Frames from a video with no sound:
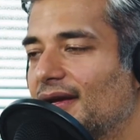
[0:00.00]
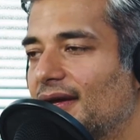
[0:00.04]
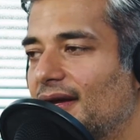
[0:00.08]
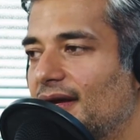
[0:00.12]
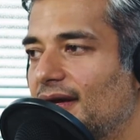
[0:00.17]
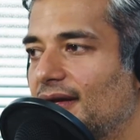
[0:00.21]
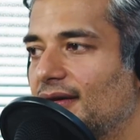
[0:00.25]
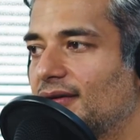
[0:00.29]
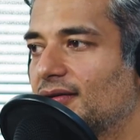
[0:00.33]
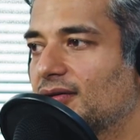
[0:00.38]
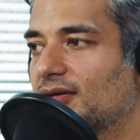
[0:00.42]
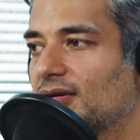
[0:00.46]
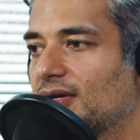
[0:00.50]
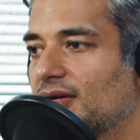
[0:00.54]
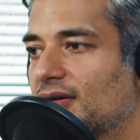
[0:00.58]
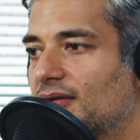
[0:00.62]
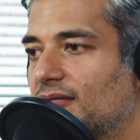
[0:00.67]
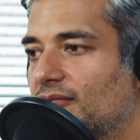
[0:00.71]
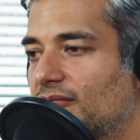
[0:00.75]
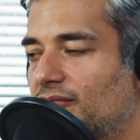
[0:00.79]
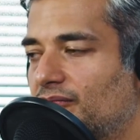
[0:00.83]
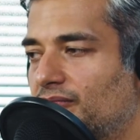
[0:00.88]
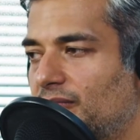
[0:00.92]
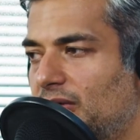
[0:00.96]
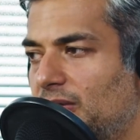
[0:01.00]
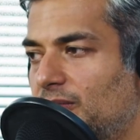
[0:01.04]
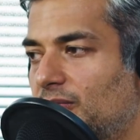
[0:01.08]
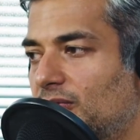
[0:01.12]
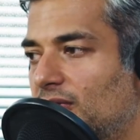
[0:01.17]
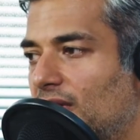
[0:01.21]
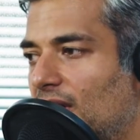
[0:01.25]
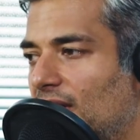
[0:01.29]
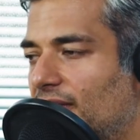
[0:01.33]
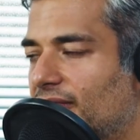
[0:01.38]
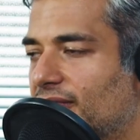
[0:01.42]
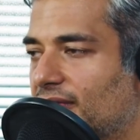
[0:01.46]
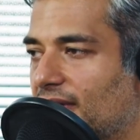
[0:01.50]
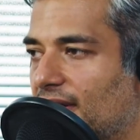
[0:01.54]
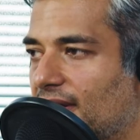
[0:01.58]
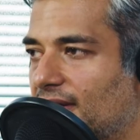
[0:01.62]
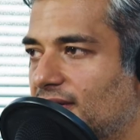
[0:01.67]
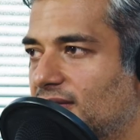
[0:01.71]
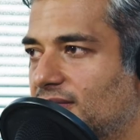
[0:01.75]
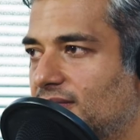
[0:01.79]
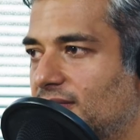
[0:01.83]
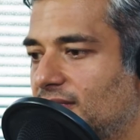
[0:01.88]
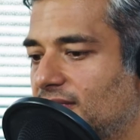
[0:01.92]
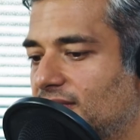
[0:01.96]
And people often
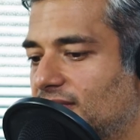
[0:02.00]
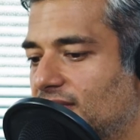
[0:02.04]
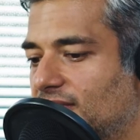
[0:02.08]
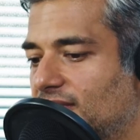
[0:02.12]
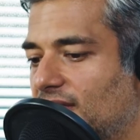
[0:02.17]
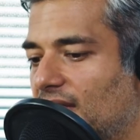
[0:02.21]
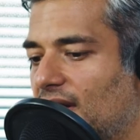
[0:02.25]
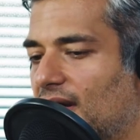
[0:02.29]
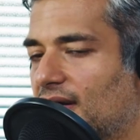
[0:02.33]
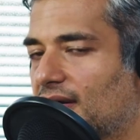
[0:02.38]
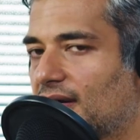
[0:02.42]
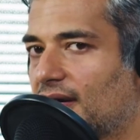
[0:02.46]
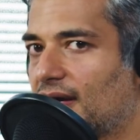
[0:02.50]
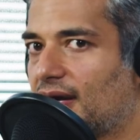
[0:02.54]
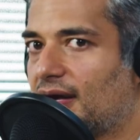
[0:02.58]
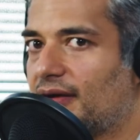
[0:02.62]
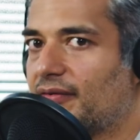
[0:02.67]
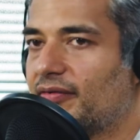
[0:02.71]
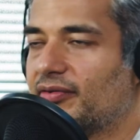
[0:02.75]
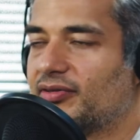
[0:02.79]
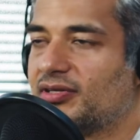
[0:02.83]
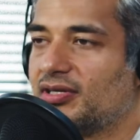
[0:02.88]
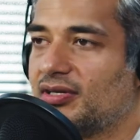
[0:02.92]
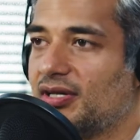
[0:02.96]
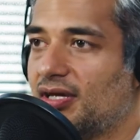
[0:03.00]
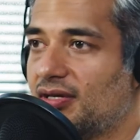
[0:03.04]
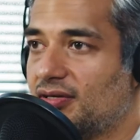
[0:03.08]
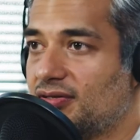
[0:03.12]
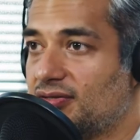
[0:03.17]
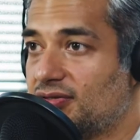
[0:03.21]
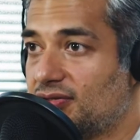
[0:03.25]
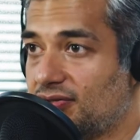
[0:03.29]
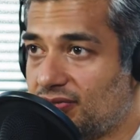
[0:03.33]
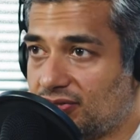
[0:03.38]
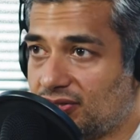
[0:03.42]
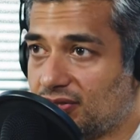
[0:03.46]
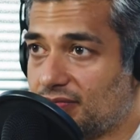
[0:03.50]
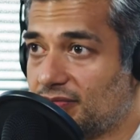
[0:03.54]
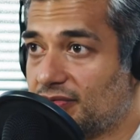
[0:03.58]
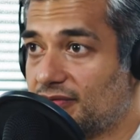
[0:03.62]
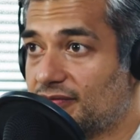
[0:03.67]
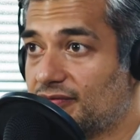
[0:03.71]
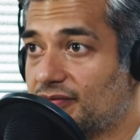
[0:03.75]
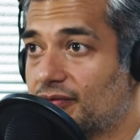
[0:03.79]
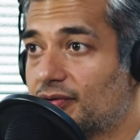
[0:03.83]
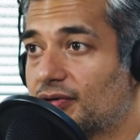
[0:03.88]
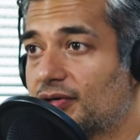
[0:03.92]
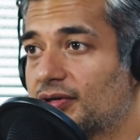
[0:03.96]
ask me, so doc, I haven't had anesthesia
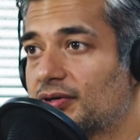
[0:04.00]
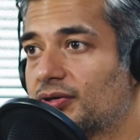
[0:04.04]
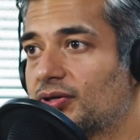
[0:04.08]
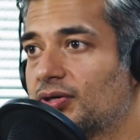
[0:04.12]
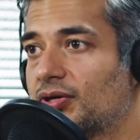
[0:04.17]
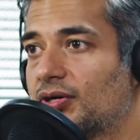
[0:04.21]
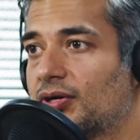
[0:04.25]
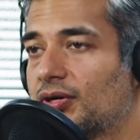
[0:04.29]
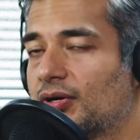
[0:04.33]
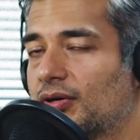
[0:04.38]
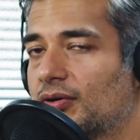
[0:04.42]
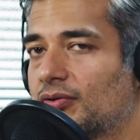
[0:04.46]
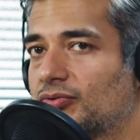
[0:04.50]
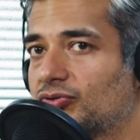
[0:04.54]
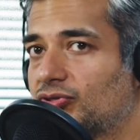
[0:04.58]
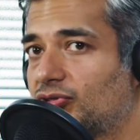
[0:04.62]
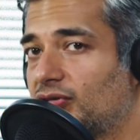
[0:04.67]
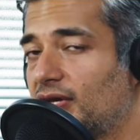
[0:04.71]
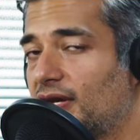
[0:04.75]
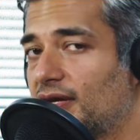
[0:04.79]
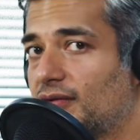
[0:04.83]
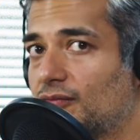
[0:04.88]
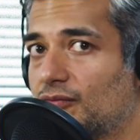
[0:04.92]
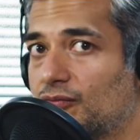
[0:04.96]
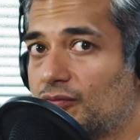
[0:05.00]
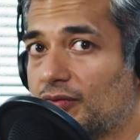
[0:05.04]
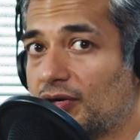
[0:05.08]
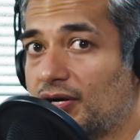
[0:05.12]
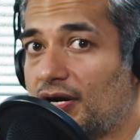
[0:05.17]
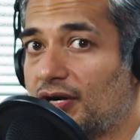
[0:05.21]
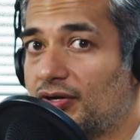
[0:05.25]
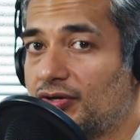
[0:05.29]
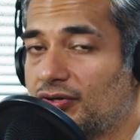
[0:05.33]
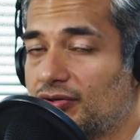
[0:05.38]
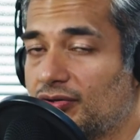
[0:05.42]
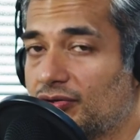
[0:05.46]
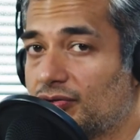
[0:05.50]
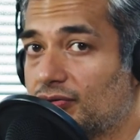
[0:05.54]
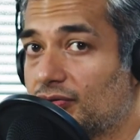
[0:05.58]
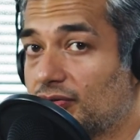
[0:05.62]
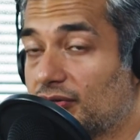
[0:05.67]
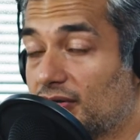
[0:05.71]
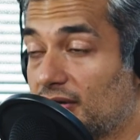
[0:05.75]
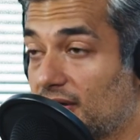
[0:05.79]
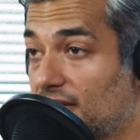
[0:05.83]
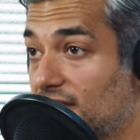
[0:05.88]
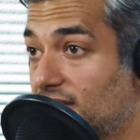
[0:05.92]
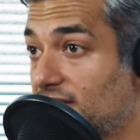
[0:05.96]
before. Are you going to
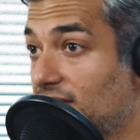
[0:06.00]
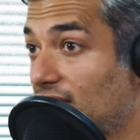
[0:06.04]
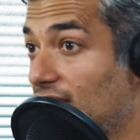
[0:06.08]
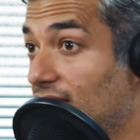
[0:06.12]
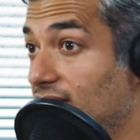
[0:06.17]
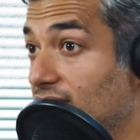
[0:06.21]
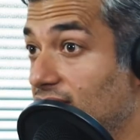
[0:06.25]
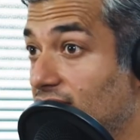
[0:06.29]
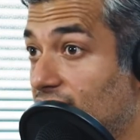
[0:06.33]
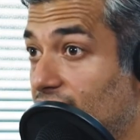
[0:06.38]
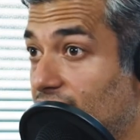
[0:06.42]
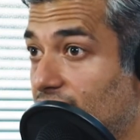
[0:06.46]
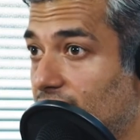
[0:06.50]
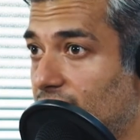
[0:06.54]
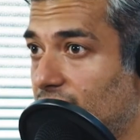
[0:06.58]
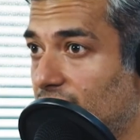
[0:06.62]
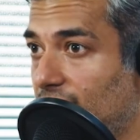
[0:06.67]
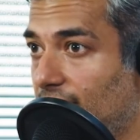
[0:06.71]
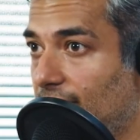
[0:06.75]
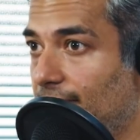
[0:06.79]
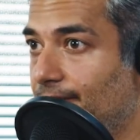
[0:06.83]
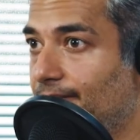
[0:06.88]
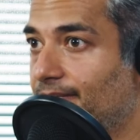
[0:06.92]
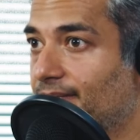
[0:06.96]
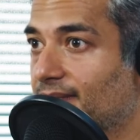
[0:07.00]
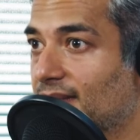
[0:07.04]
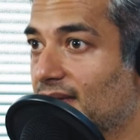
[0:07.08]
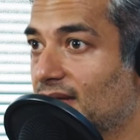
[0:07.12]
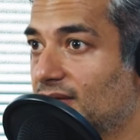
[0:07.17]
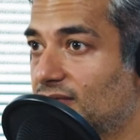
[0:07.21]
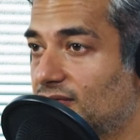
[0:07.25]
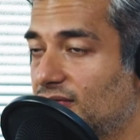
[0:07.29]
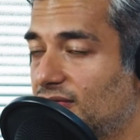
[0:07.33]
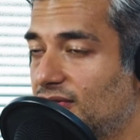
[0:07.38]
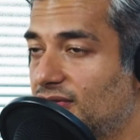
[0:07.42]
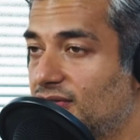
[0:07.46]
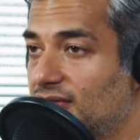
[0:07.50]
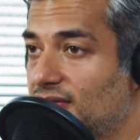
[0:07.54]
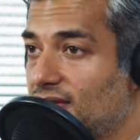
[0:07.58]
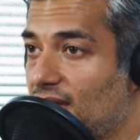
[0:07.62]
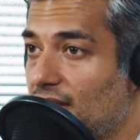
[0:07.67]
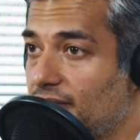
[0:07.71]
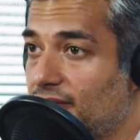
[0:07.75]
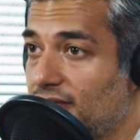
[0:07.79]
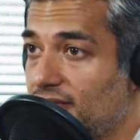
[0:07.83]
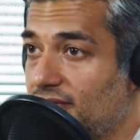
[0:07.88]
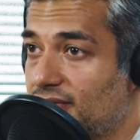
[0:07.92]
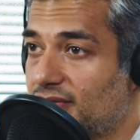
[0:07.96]
get a test for me? So this is
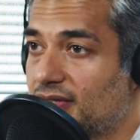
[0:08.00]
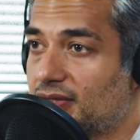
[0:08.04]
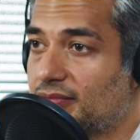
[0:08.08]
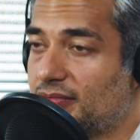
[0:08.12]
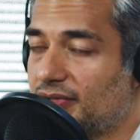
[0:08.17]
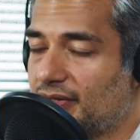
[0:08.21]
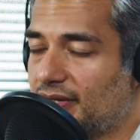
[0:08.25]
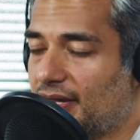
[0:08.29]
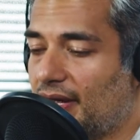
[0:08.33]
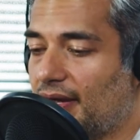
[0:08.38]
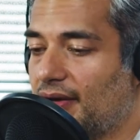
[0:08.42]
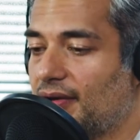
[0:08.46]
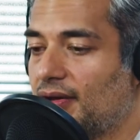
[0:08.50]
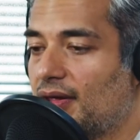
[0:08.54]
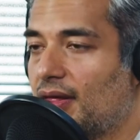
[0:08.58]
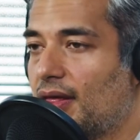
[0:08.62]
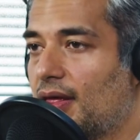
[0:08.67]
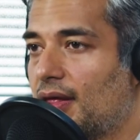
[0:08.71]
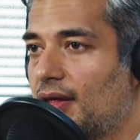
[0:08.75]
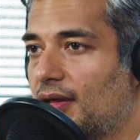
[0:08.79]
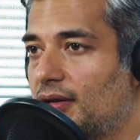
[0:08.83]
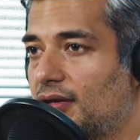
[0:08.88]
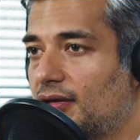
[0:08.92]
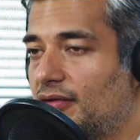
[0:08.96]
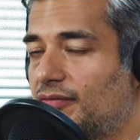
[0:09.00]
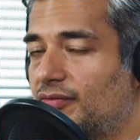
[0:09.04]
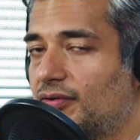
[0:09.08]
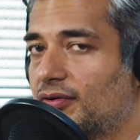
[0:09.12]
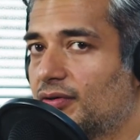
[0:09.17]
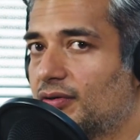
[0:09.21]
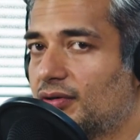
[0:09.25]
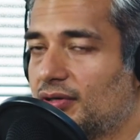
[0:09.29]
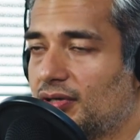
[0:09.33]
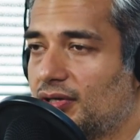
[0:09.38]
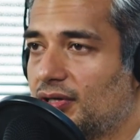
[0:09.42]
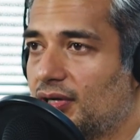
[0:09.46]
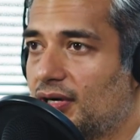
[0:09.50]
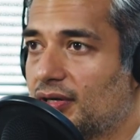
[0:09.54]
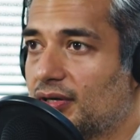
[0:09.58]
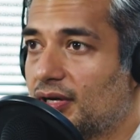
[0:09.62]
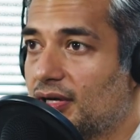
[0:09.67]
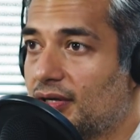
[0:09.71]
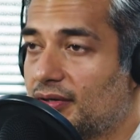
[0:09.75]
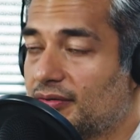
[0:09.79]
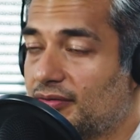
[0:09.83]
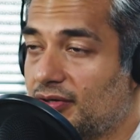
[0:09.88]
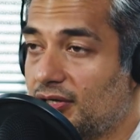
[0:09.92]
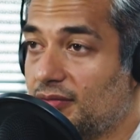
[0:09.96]
how we determine that. If you're a young,
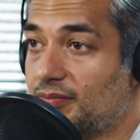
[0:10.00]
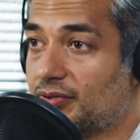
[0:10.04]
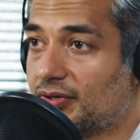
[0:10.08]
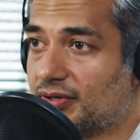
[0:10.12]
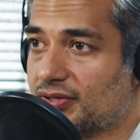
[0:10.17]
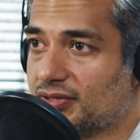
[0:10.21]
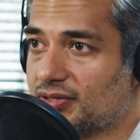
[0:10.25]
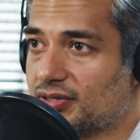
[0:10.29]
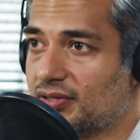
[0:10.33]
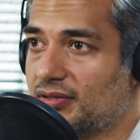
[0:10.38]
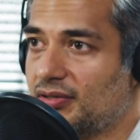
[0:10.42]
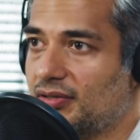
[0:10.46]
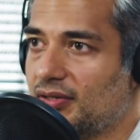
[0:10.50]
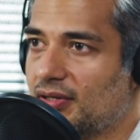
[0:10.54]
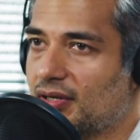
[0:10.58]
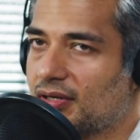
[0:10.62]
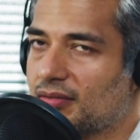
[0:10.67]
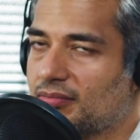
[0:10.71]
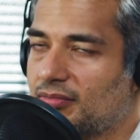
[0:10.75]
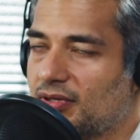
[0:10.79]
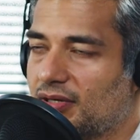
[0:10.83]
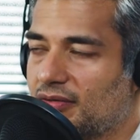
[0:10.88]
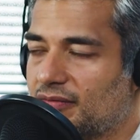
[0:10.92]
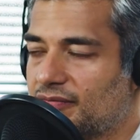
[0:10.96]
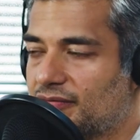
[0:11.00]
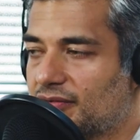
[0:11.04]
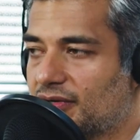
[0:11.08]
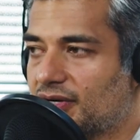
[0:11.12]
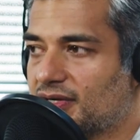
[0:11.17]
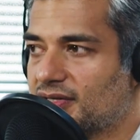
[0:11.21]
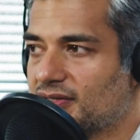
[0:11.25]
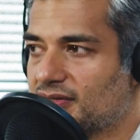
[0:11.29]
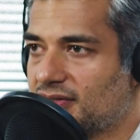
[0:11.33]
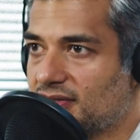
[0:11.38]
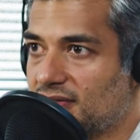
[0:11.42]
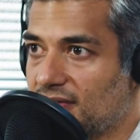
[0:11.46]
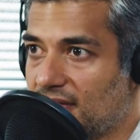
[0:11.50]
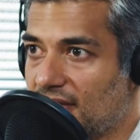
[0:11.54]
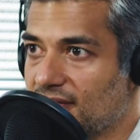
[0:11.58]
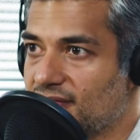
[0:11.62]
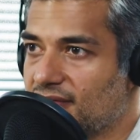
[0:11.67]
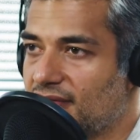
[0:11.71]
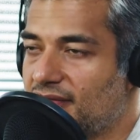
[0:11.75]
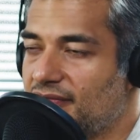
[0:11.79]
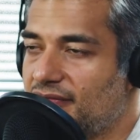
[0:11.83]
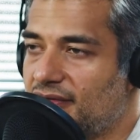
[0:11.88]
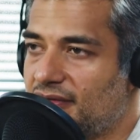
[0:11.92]
healthy person, young being for us less than